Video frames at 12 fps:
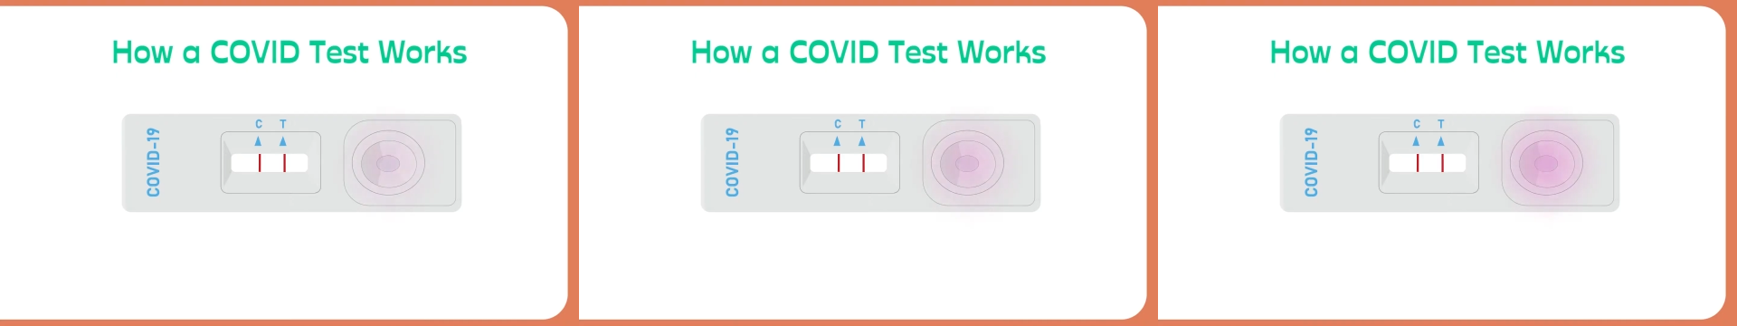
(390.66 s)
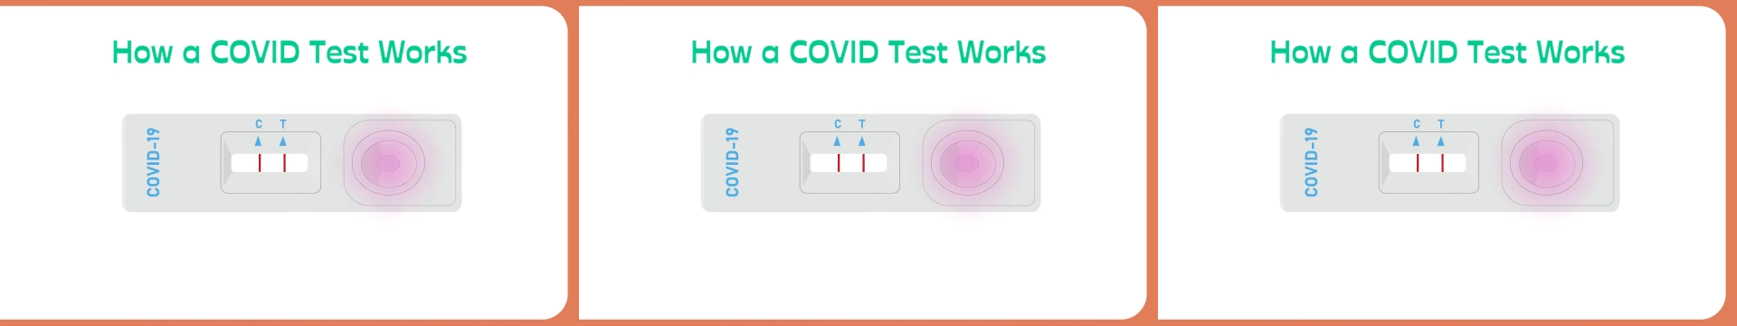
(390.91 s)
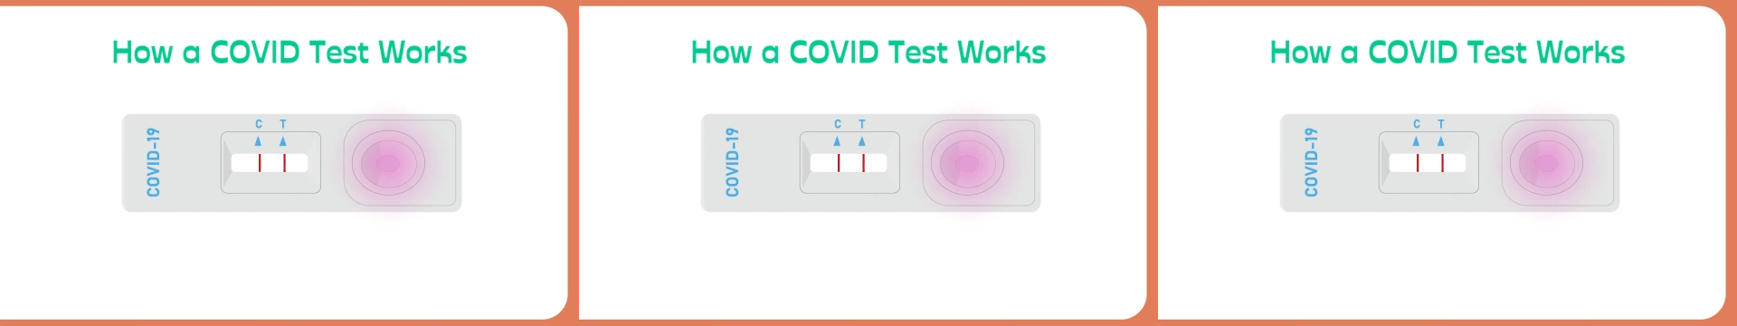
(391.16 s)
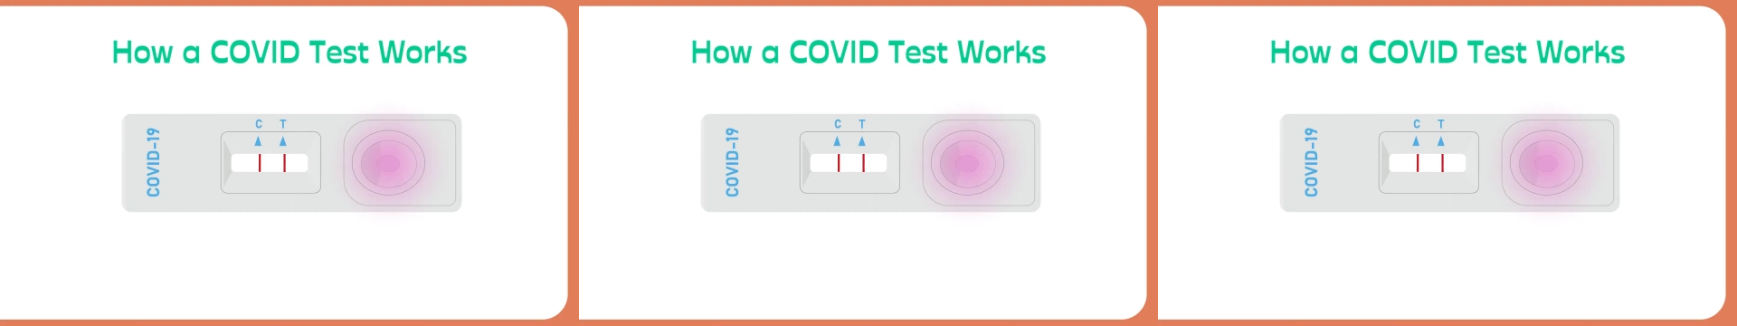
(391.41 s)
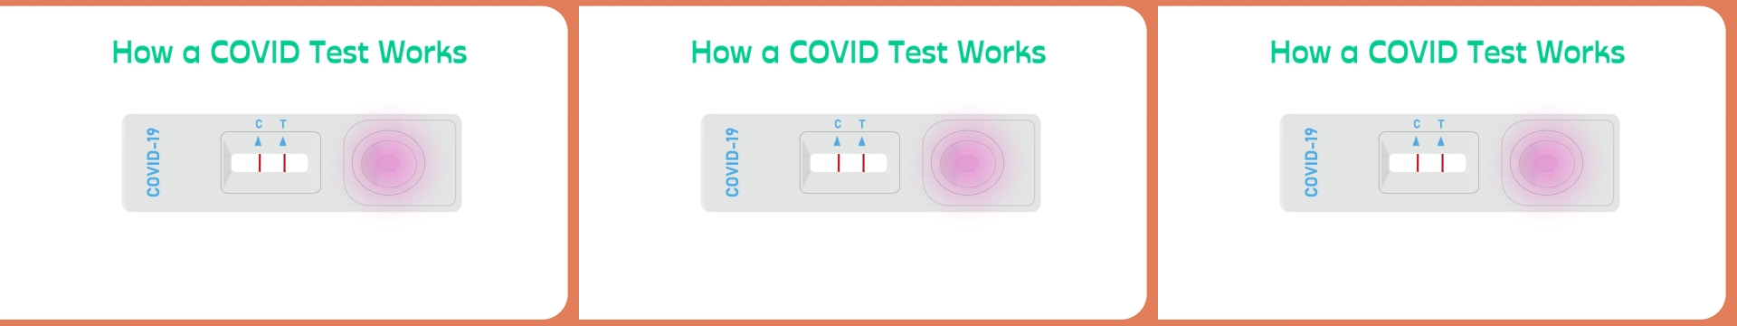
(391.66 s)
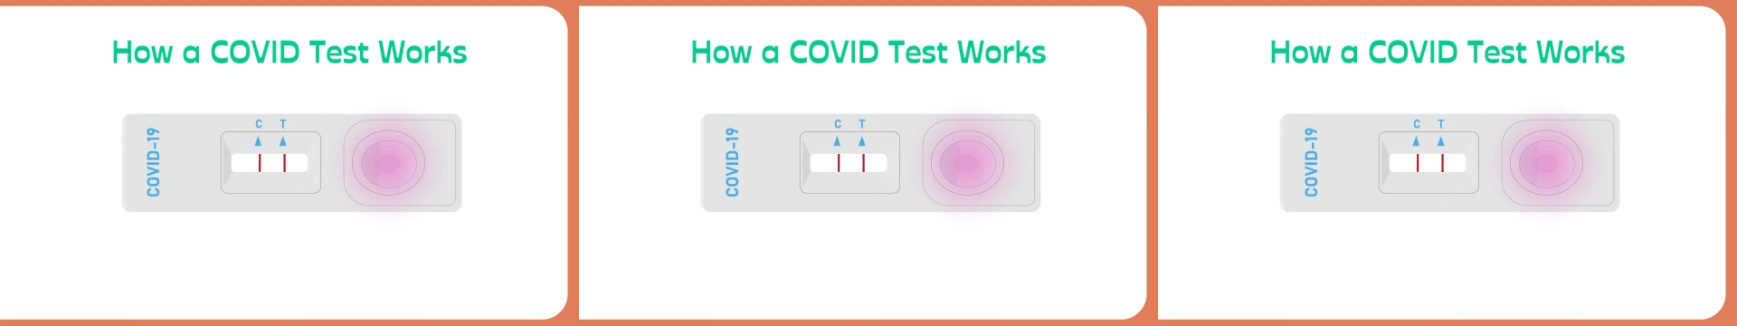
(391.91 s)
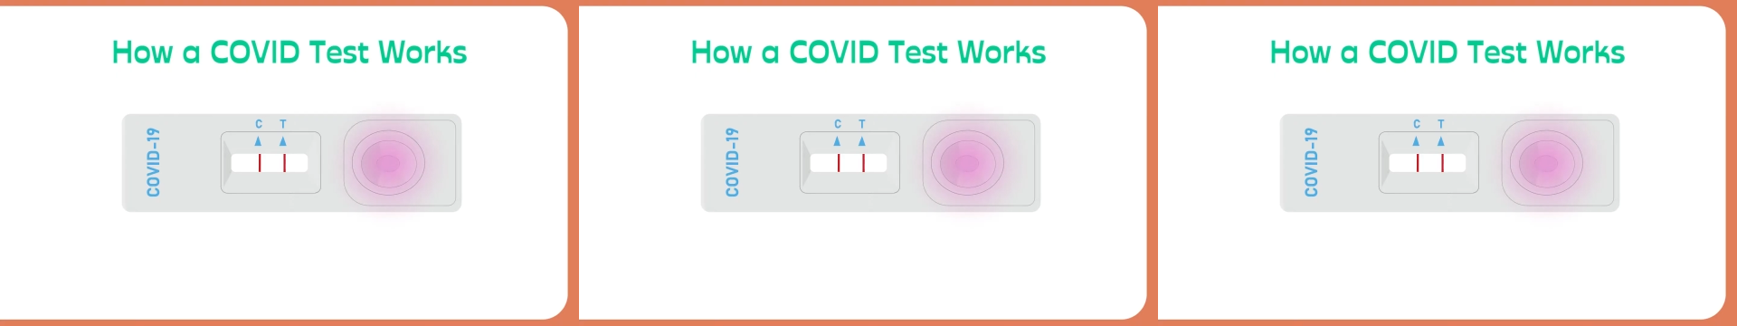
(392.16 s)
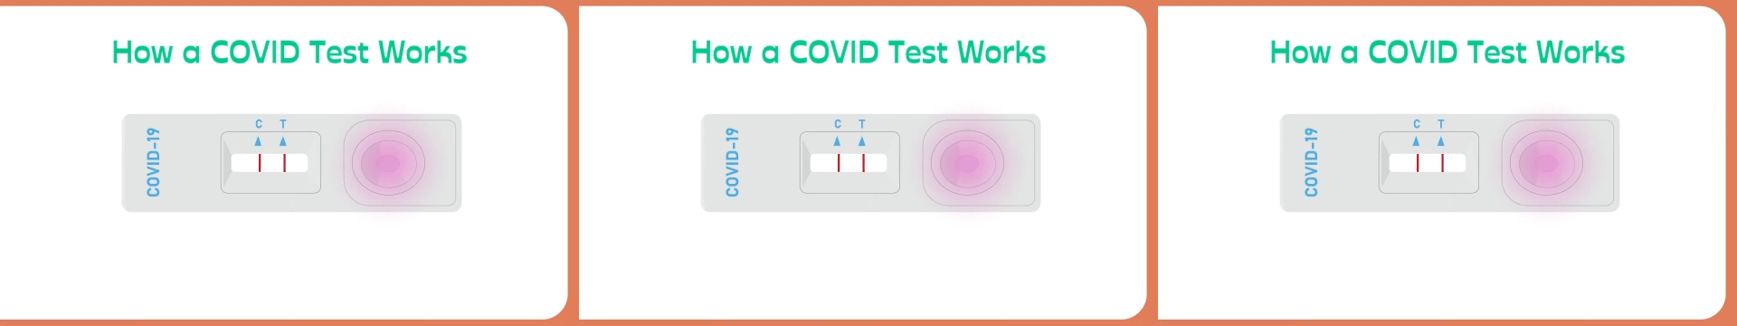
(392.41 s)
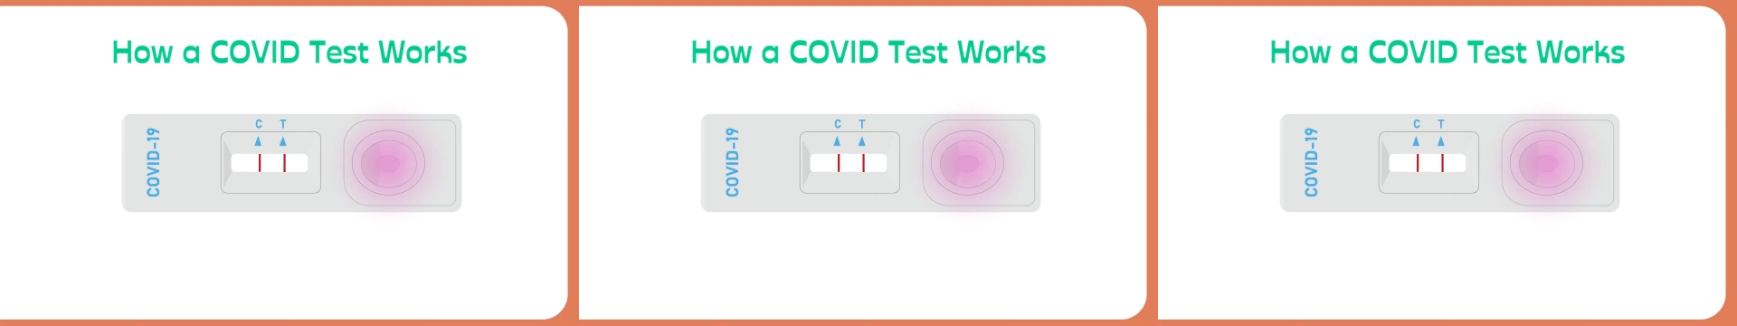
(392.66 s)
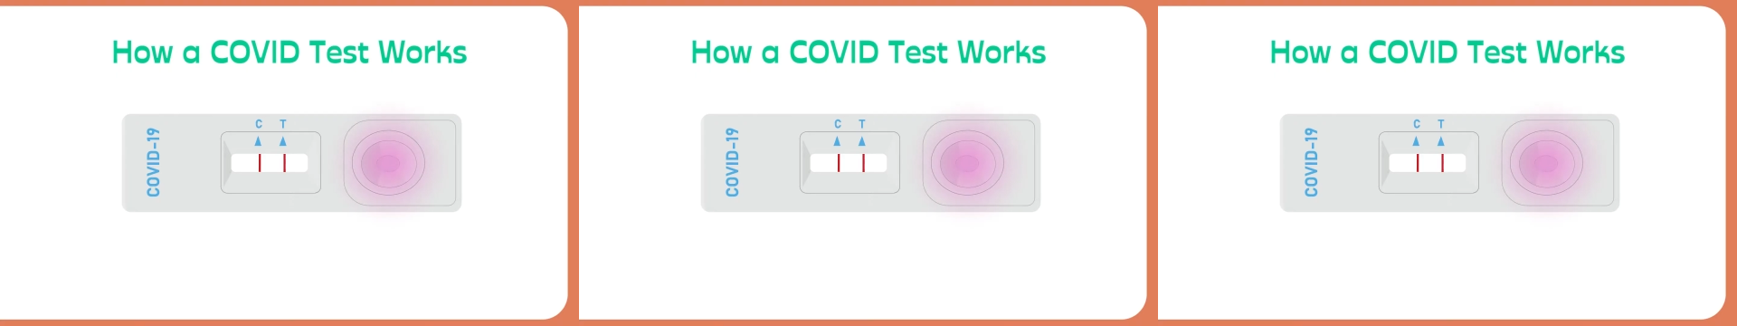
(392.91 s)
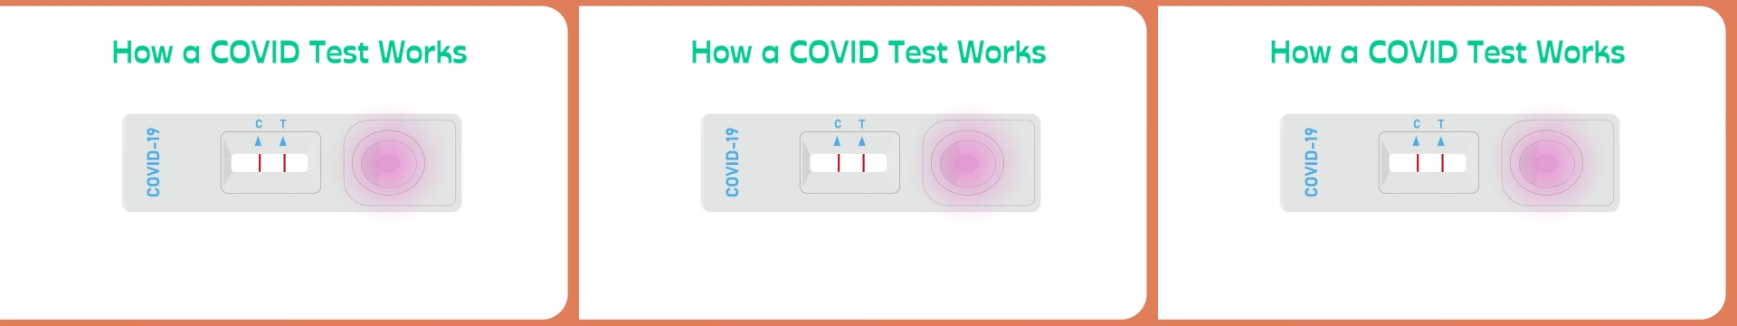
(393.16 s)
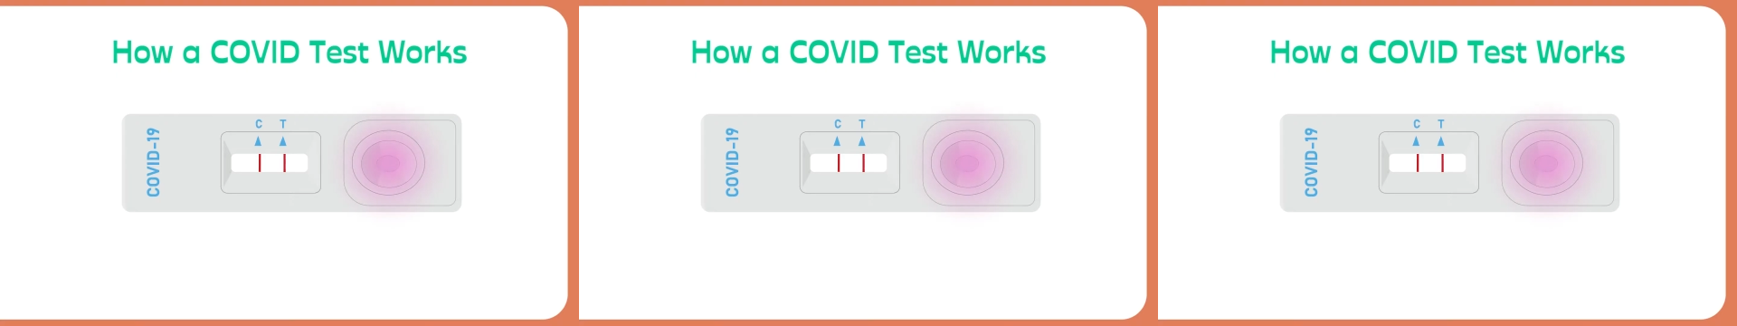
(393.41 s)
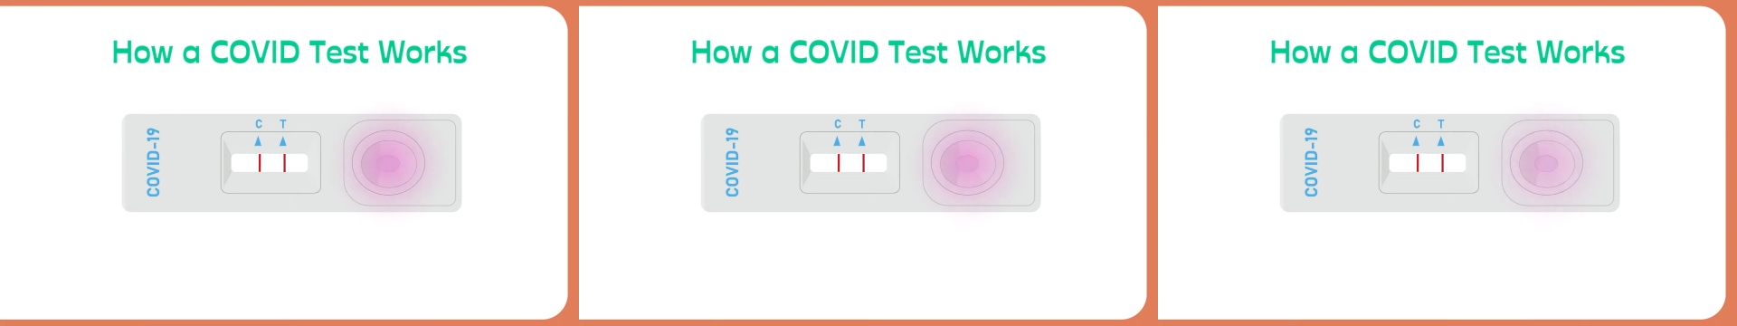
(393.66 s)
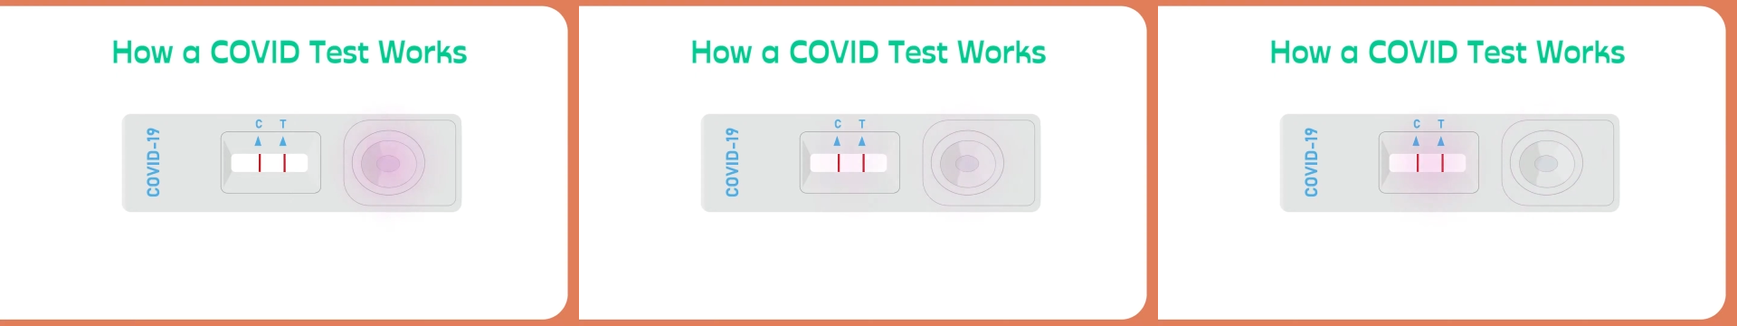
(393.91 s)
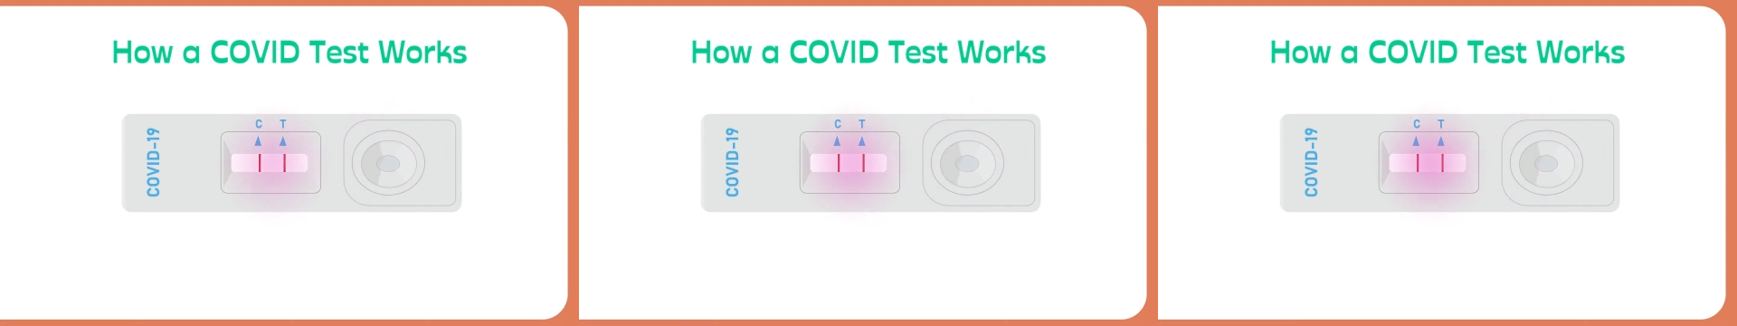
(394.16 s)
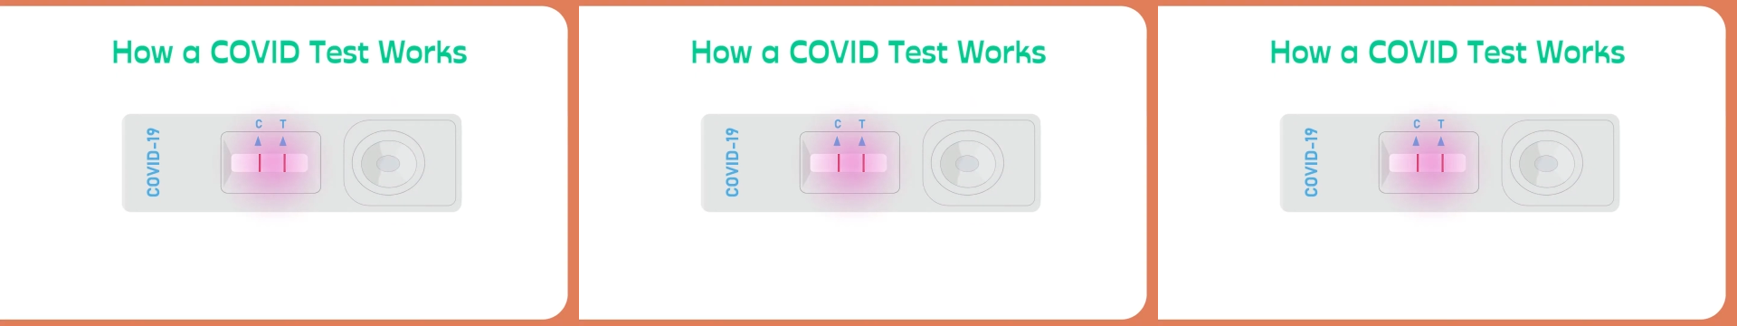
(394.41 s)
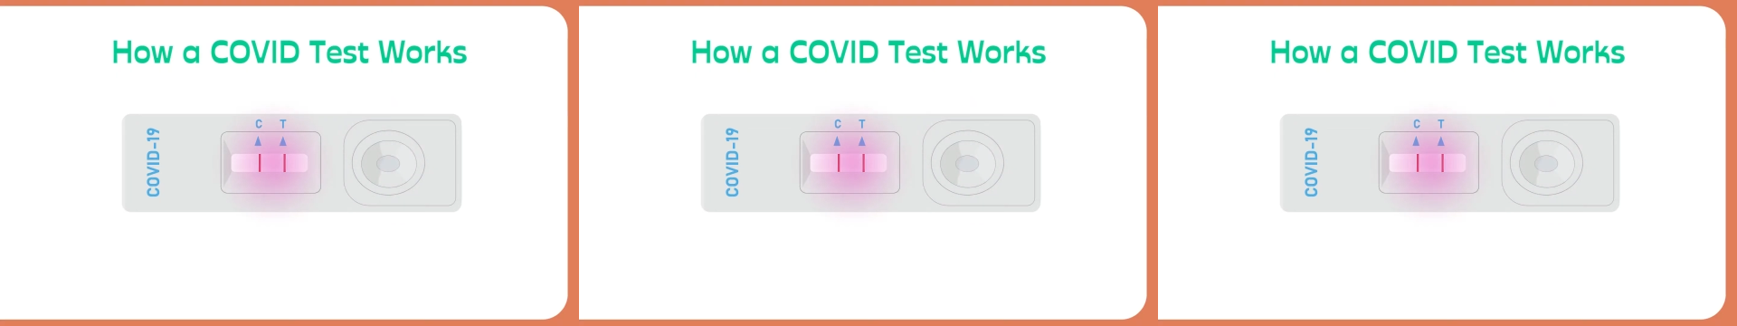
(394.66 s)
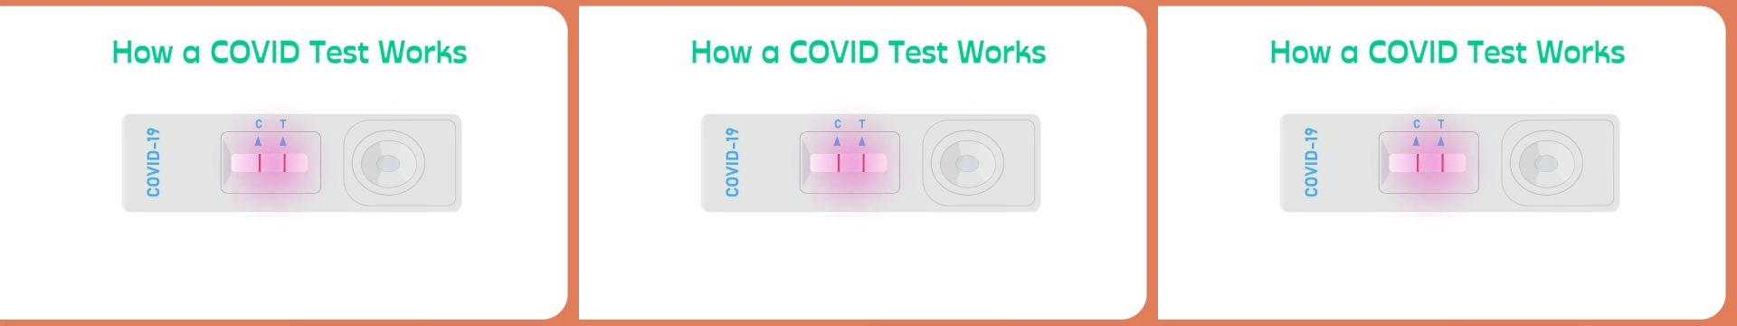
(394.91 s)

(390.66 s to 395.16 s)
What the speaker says: No face is visible, so there are no lips to read.